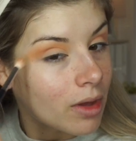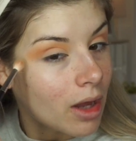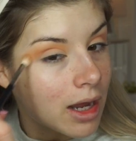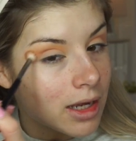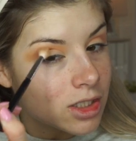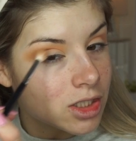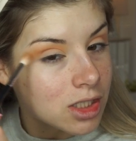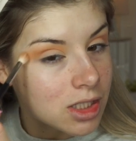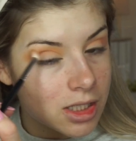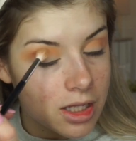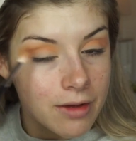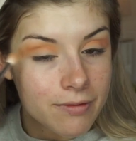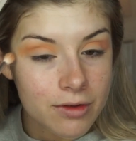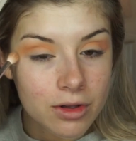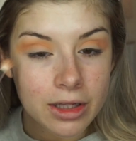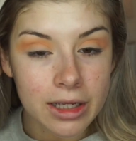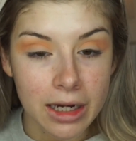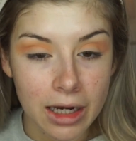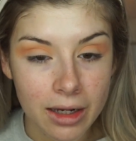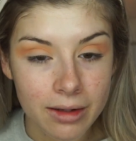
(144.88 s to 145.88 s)
I just love
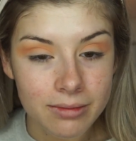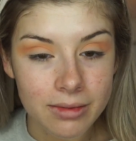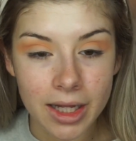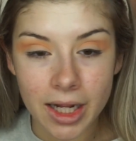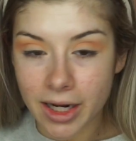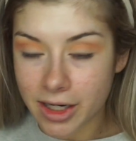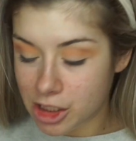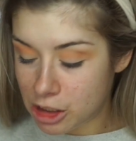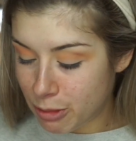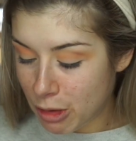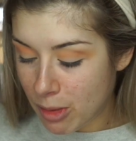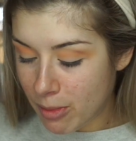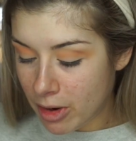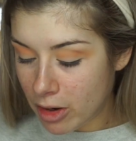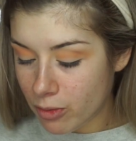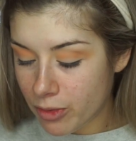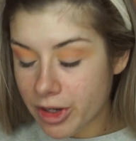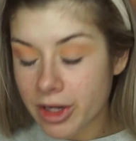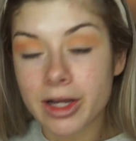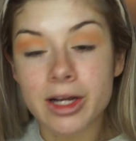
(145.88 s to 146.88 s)
cleaning. Like, I spend
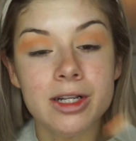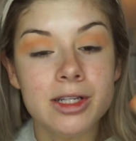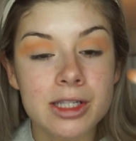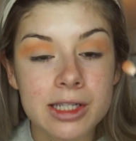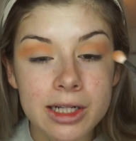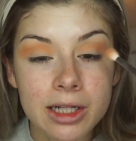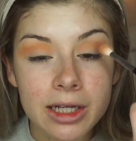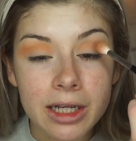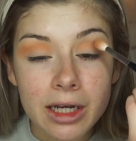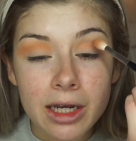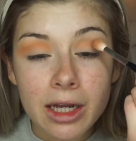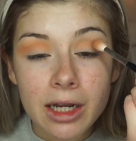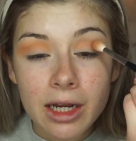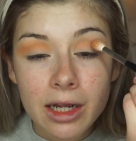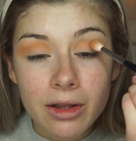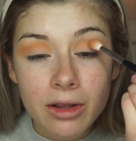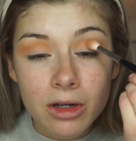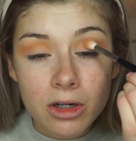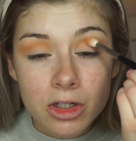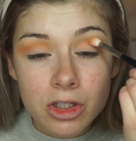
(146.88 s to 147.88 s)
my weekends cleaning
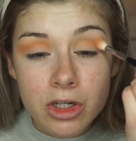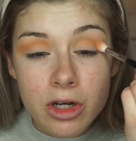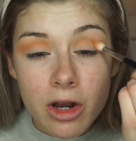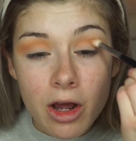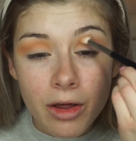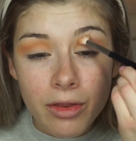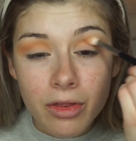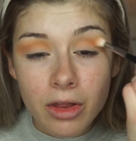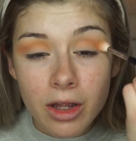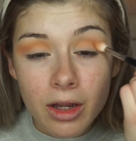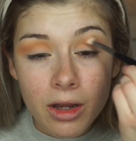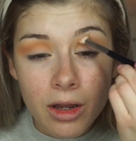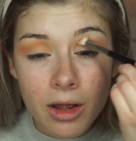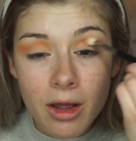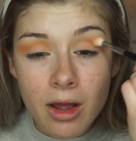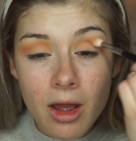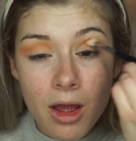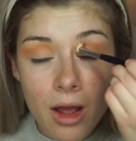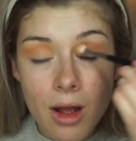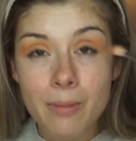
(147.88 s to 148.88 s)
and there's
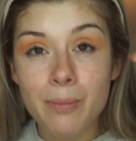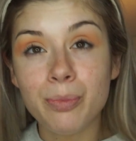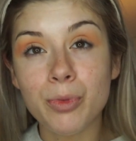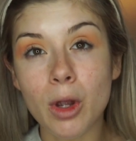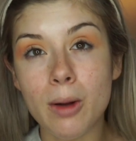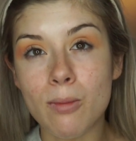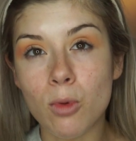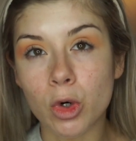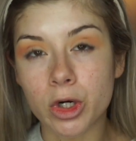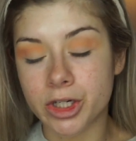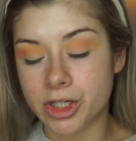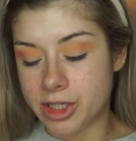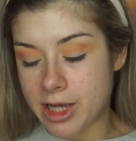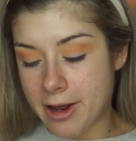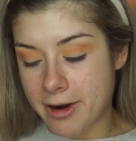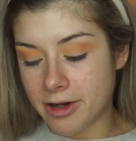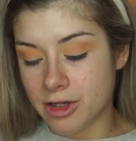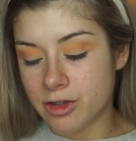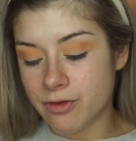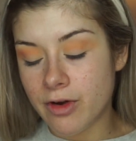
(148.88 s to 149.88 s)
nothing more
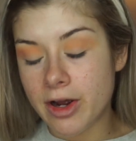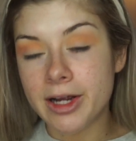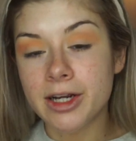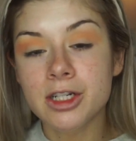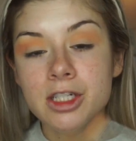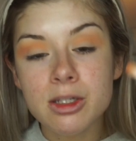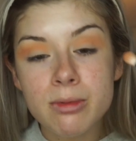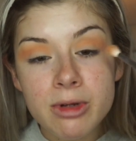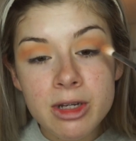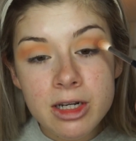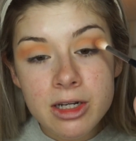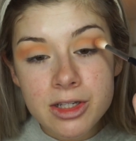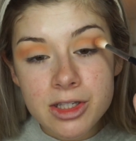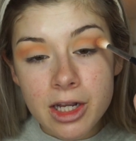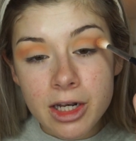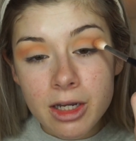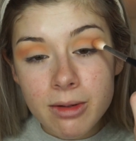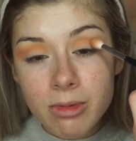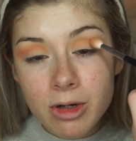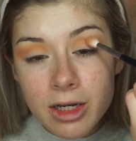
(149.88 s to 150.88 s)
satisfying to me. Does
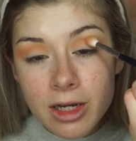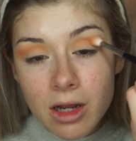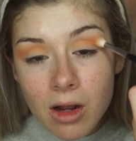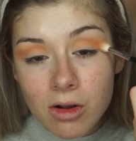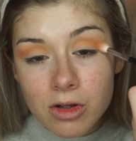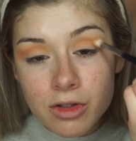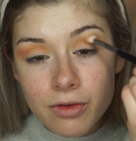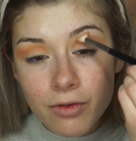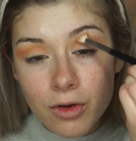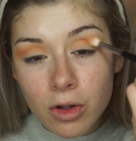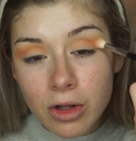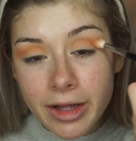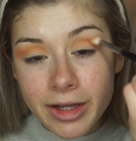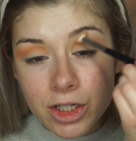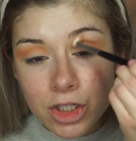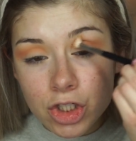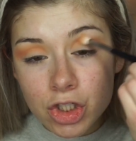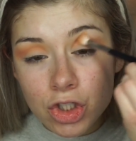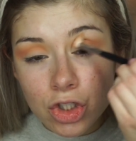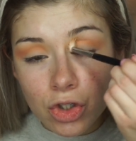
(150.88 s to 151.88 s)
anybody else feel
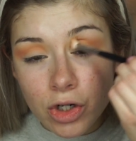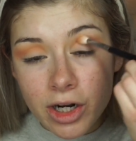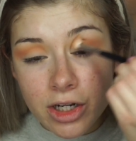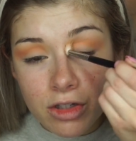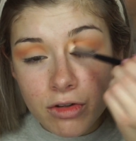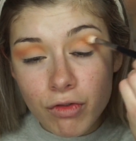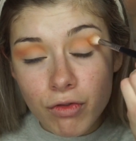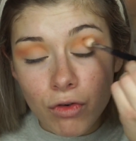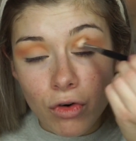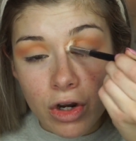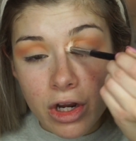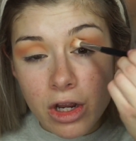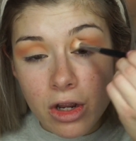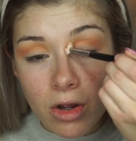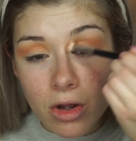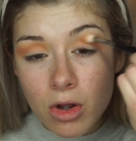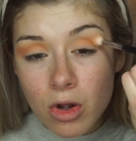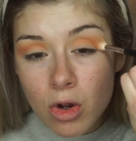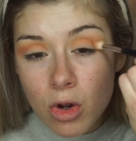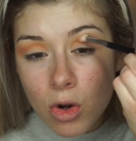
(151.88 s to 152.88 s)
like
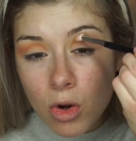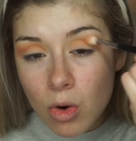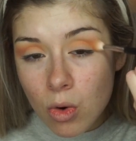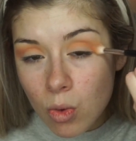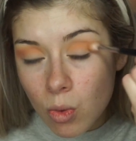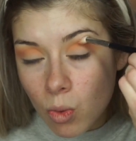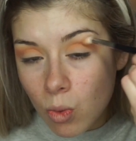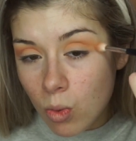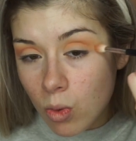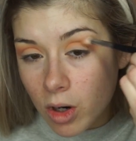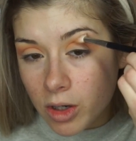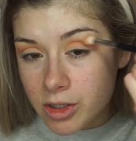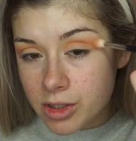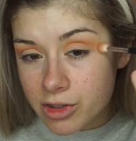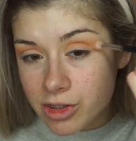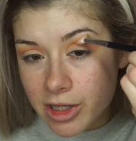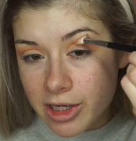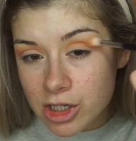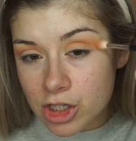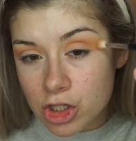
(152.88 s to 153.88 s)
stress-free
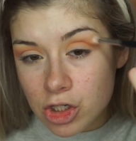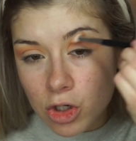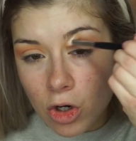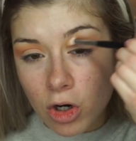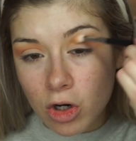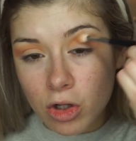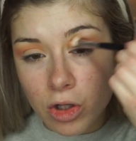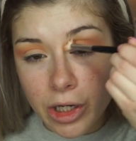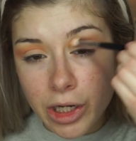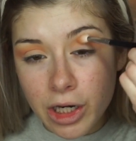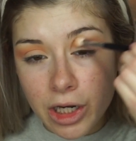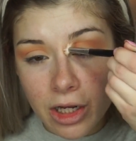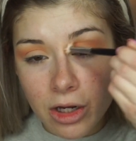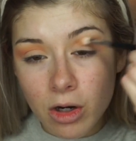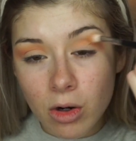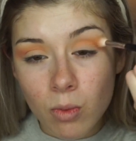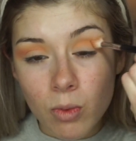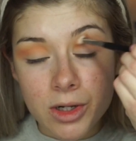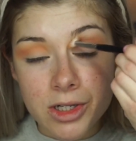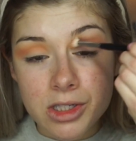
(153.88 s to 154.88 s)
once they start cleaning
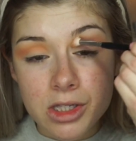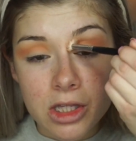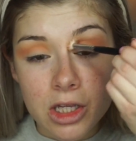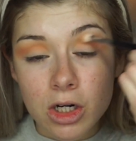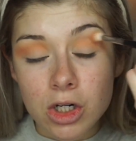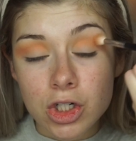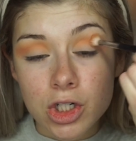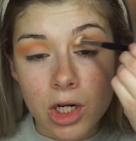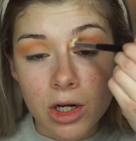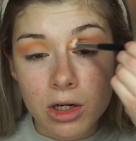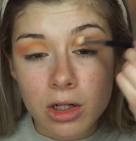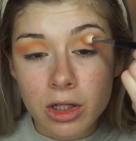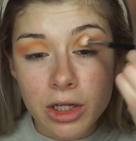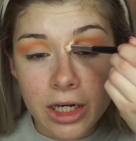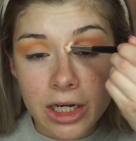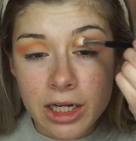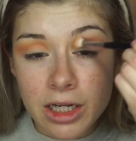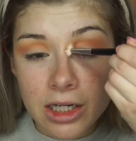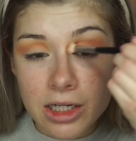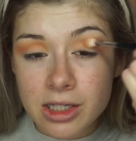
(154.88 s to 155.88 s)
or once they're done
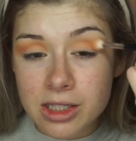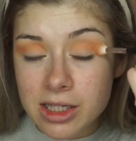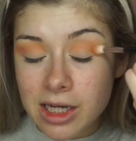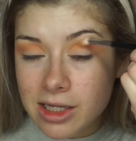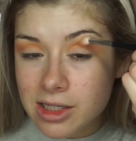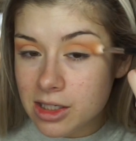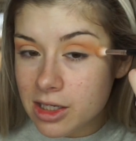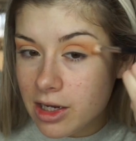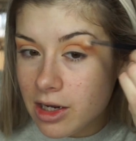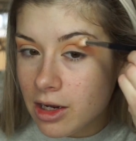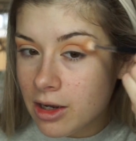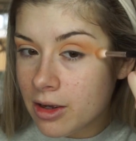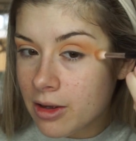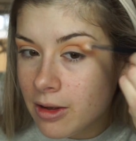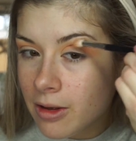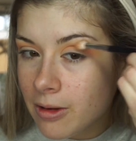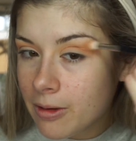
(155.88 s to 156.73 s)
cleaning? Because that's like,